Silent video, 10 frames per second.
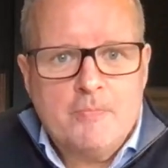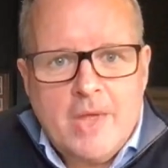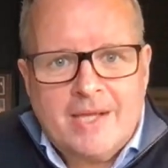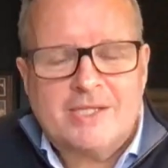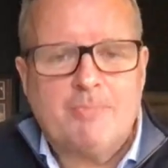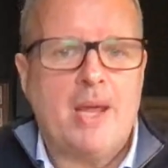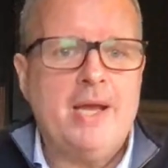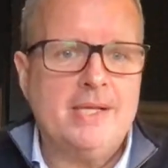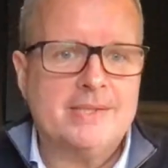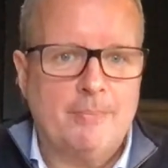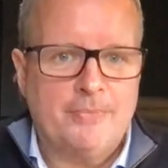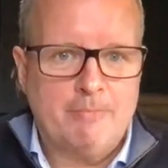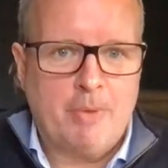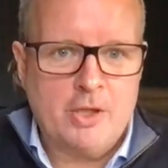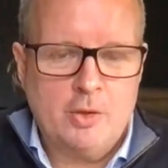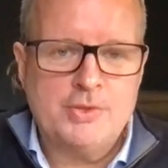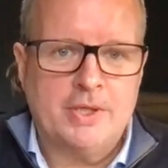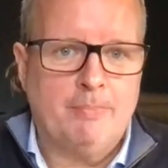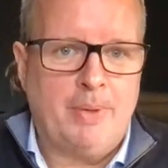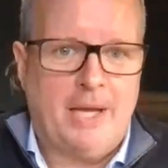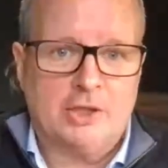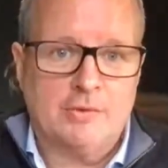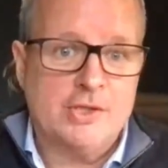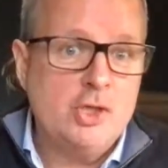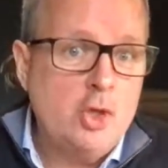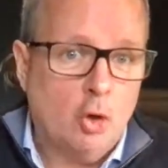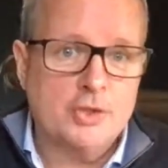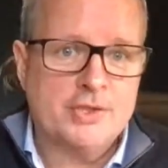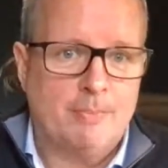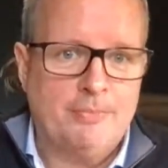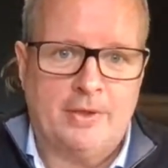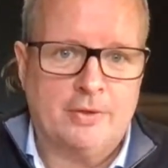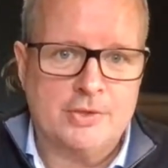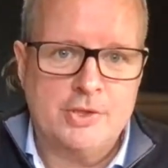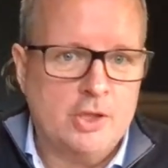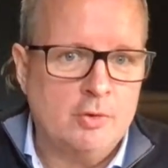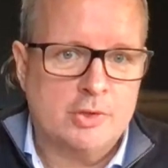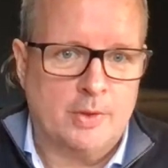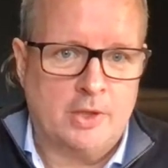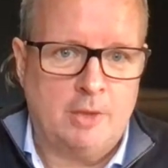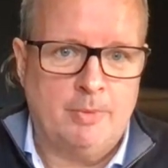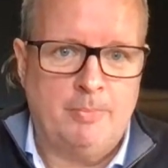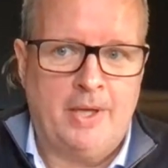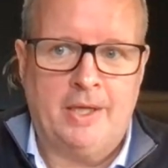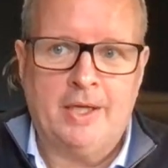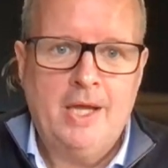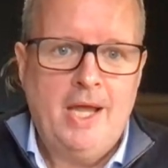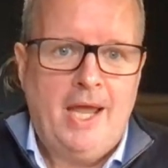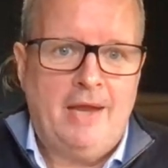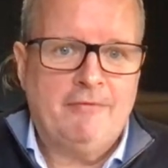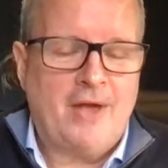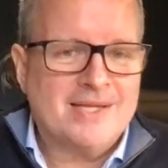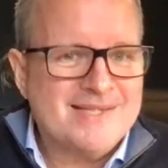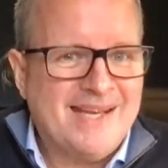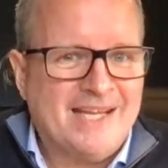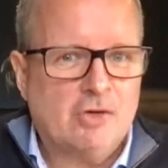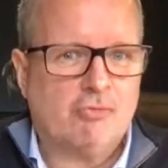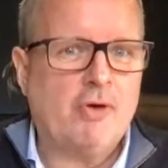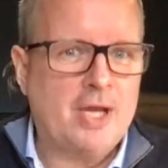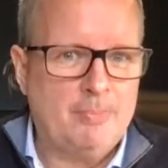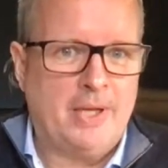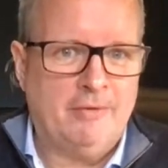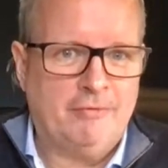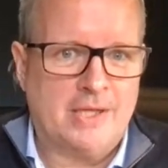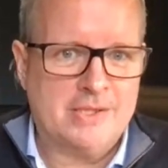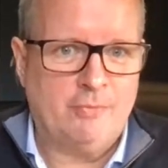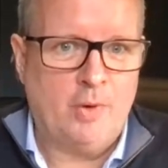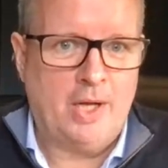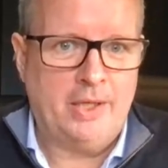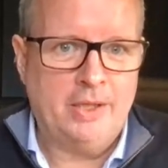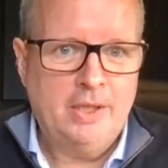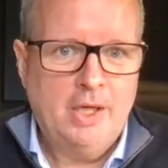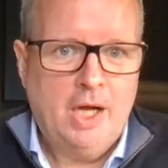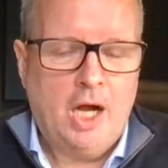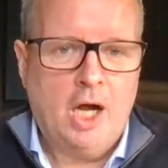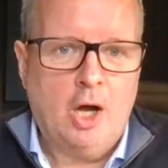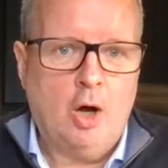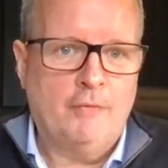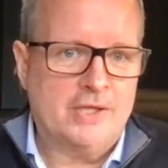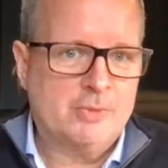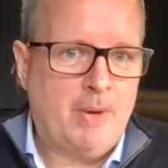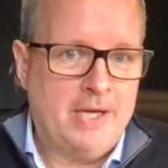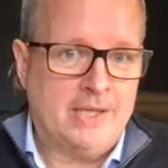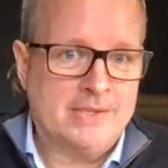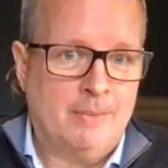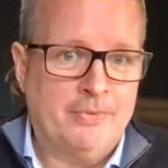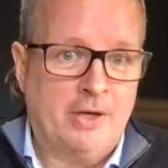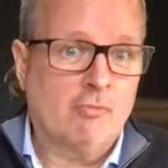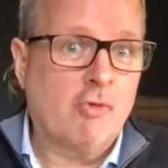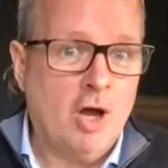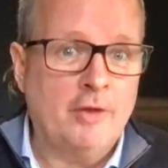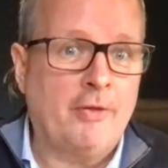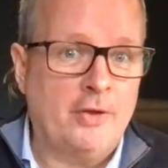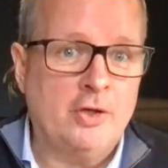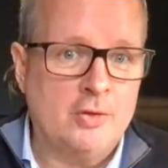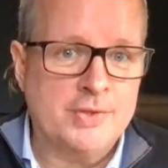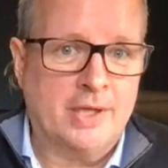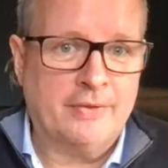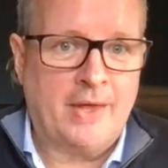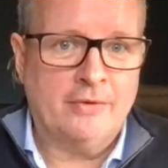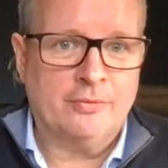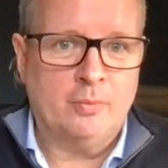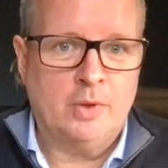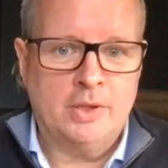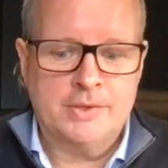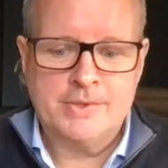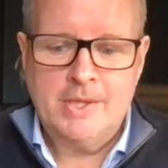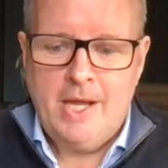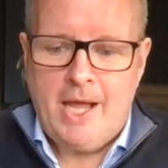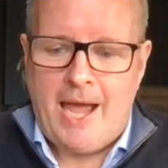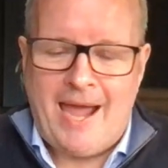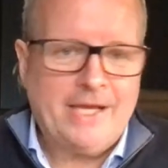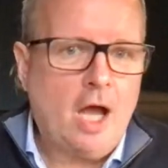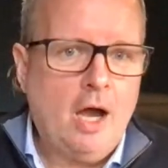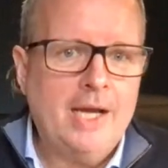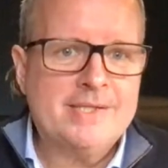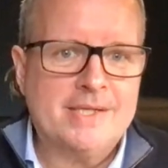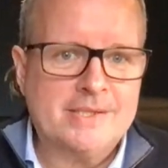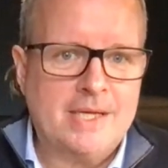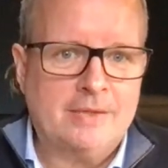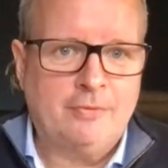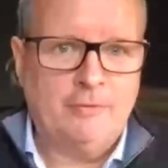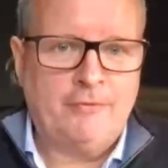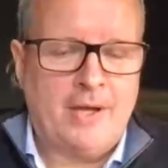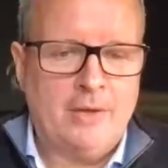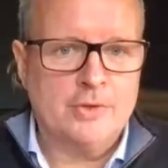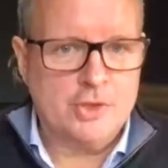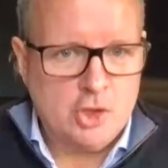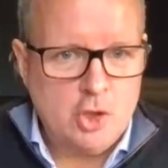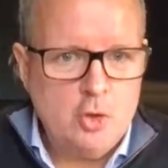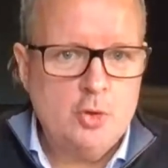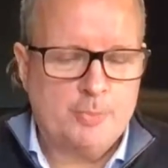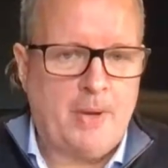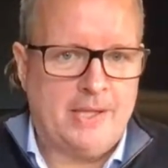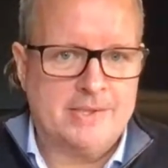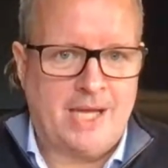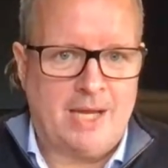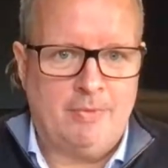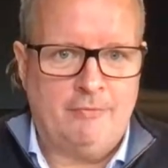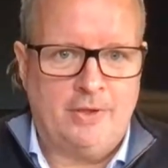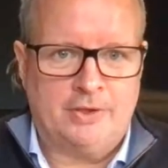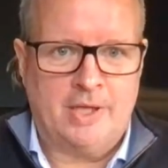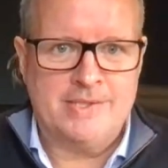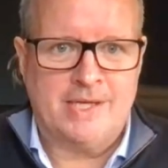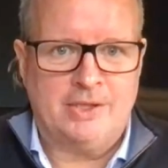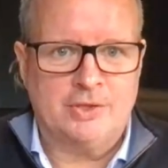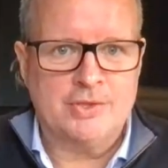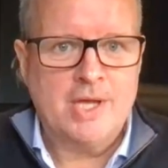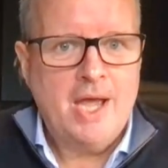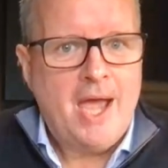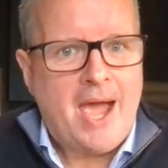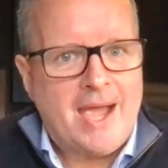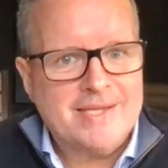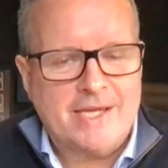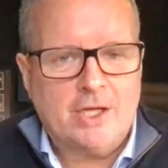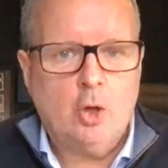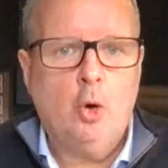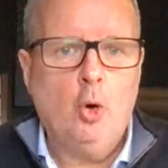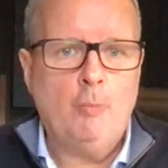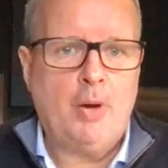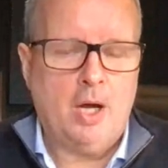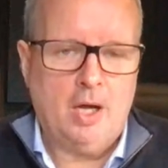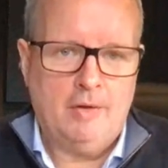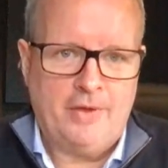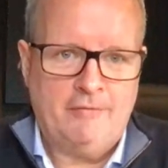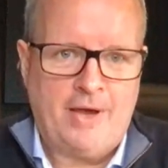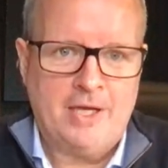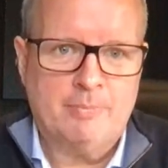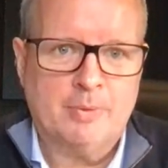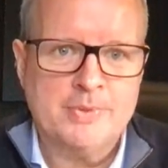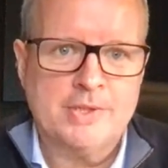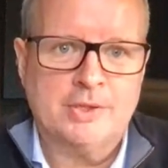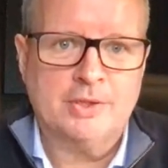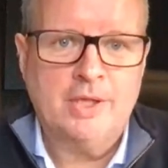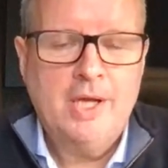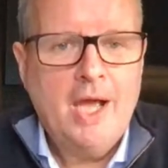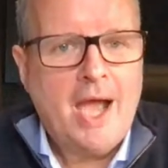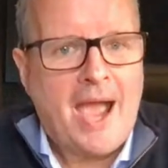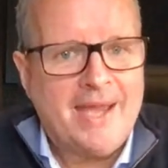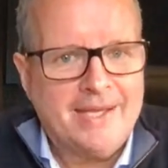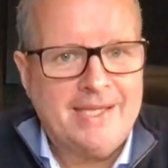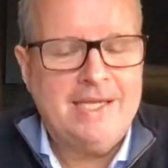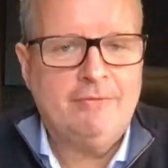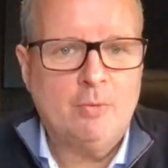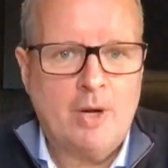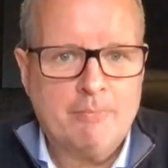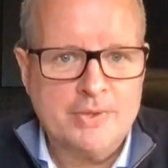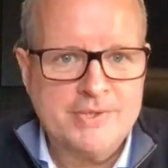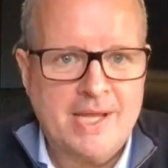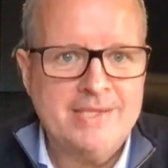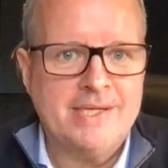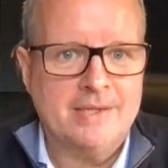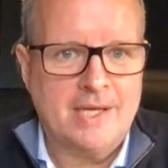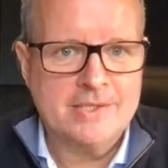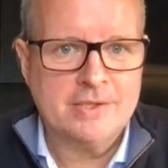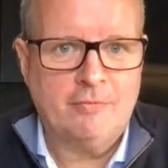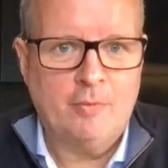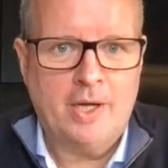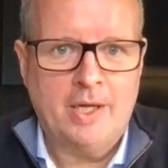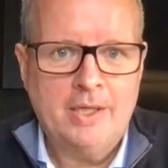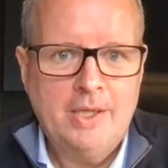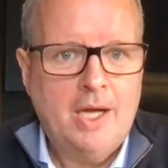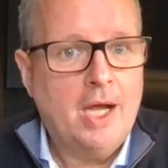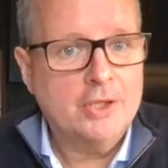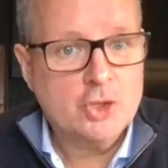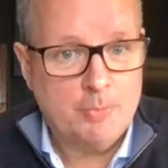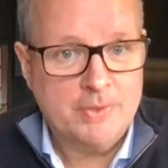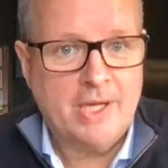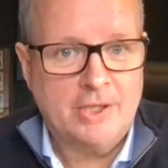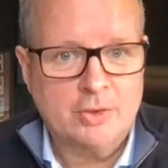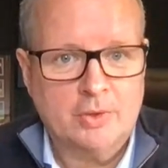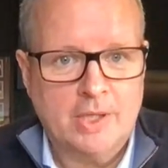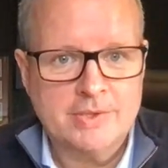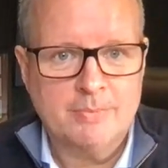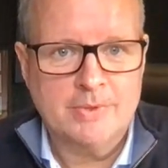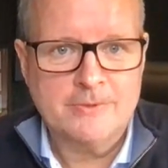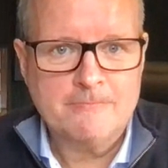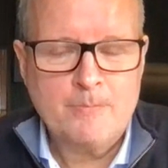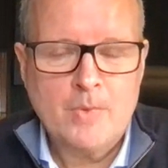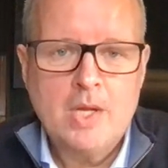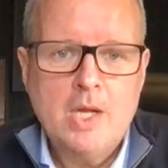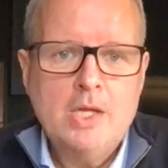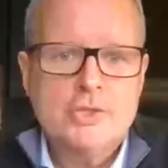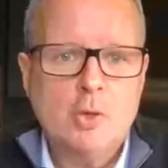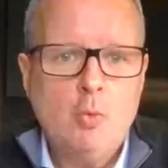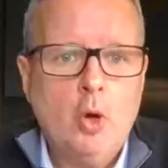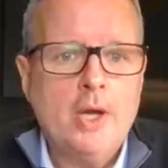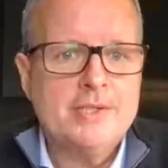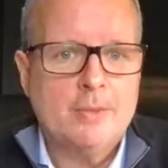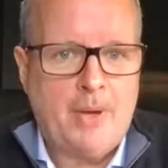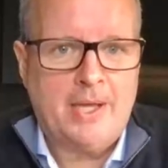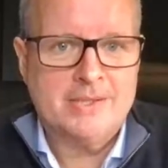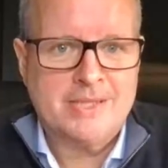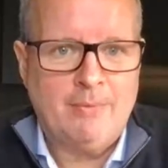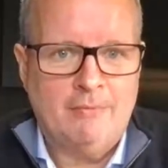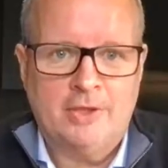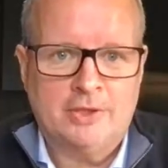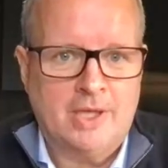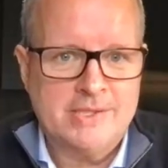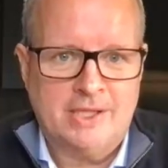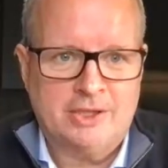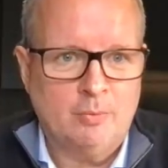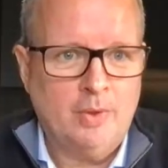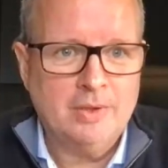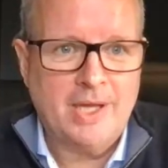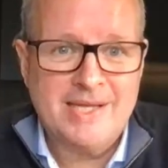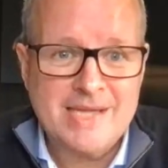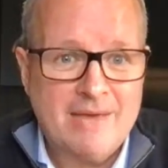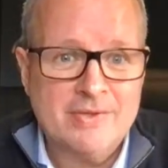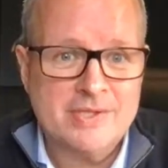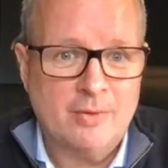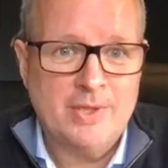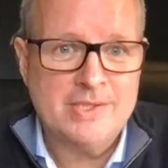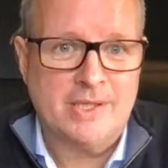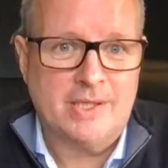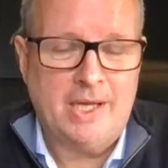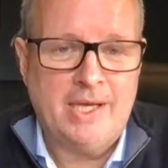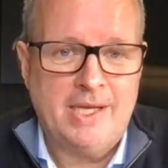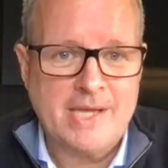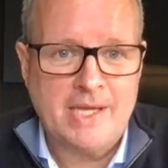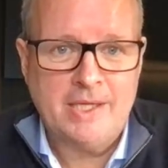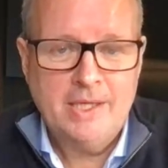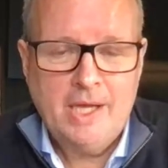explaining something by using a picture is not something that's new to a human being. In fact, it's an incredibly effective way of explaining something rather than using 1,000 words. And highly successful founders use pain statement visualizations as a core part of their value proposition, and even when presenting their software to potential customers. So what is a pain statement visualization? Well, it's ever so easy. It is a